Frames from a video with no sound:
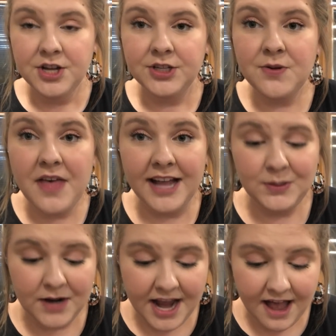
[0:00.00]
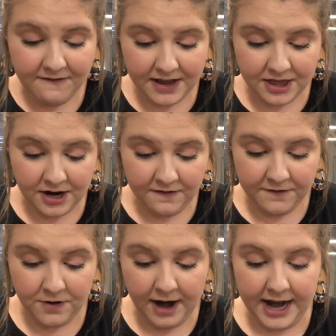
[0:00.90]
So that's what I have in there
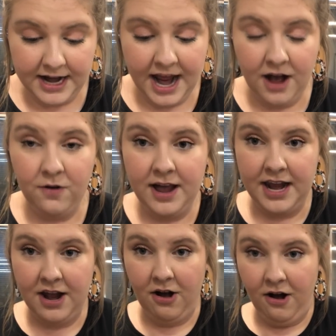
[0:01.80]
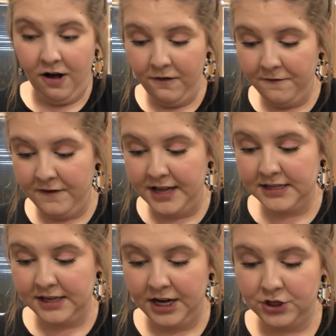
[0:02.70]
for right now, and it all
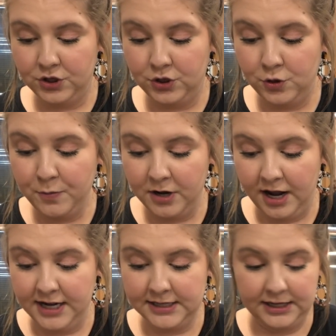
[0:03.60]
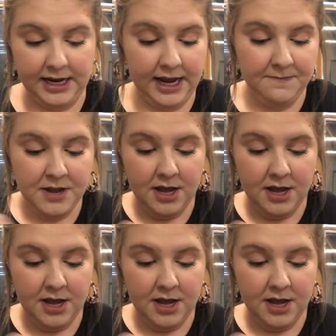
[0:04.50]
fits like super nicely.